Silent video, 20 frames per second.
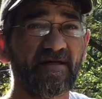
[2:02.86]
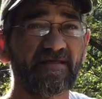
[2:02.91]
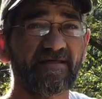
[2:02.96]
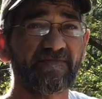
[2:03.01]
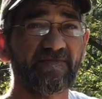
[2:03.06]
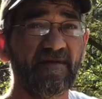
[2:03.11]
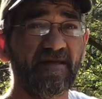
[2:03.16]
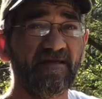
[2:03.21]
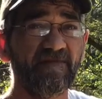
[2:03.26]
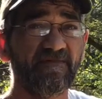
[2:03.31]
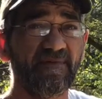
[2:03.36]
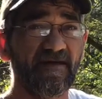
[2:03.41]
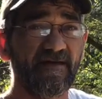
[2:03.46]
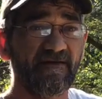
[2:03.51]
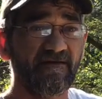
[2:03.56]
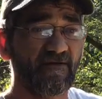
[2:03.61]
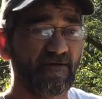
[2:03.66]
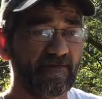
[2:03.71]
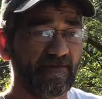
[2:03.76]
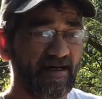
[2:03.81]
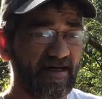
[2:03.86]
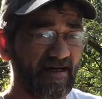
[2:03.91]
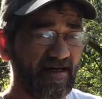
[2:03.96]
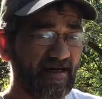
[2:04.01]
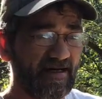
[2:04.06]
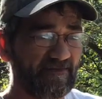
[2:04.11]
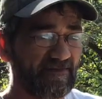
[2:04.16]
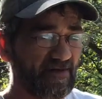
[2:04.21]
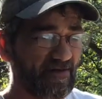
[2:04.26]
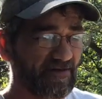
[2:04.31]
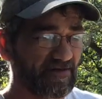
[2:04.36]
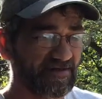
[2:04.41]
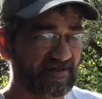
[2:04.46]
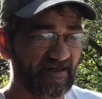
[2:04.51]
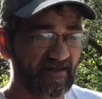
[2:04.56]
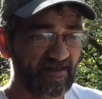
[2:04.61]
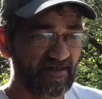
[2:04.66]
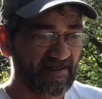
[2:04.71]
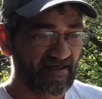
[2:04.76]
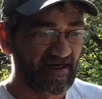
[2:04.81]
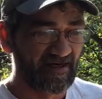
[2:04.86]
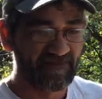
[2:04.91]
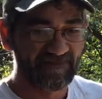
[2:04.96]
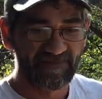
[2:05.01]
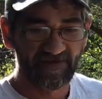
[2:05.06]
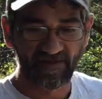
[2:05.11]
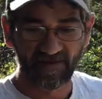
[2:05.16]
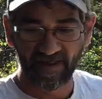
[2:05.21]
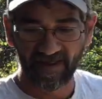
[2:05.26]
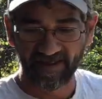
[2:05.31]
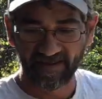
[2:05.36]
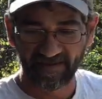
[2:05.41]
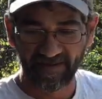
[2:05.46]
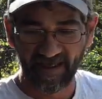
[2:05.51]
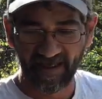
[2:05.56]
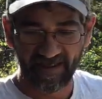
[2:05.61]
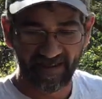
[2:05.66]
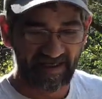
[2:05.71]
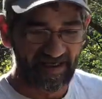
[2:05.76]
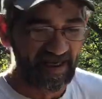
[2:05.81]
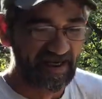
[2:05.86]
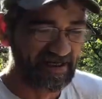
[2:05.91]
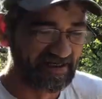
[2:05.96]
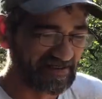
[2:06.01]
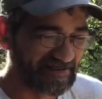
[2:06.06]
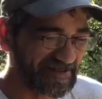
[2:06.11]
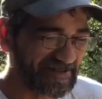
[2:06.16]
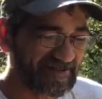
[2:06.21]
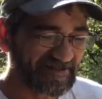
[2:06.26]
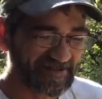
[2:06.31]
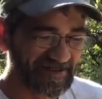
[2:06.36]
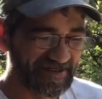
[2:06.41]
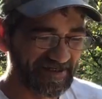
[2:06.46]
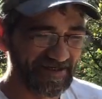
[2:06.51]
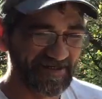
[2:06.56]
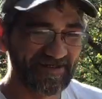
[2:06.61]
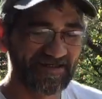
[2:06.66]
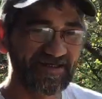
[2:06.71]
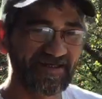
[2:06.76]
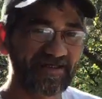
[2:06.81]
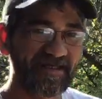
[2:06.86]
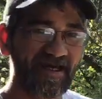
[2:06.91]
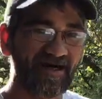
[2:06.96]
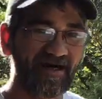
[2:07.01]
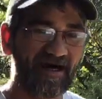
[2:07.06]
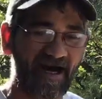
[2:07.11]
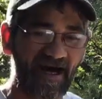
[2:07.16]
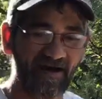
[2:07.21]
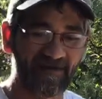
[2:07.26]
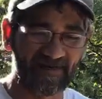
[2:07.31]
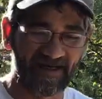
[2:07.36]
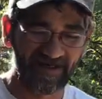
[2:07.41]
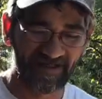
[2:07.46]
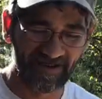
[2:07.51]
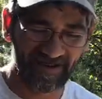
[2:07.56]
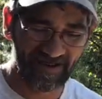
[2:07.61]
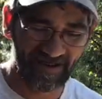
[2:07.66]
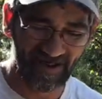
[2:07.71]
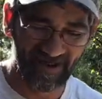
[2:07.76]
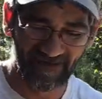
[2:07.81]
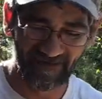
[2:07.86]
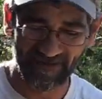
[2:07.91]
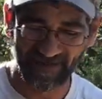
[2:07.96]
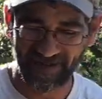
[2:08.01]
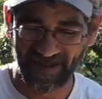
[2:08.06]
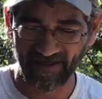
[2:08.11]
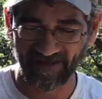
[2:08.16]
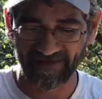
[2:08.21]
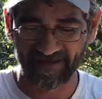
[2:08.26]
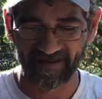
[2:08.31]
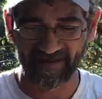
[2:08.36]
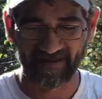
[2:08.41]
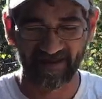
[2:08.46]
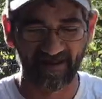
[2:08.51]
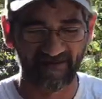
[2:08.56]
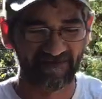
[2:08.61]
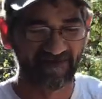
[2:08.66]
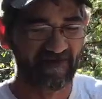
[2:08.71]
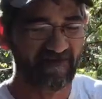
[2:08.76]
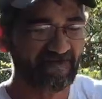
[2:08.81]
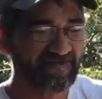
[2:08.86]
my spade bit or my eyeballs, I feel like naked. Like, oh geez, how am I gonna carve without this stuff?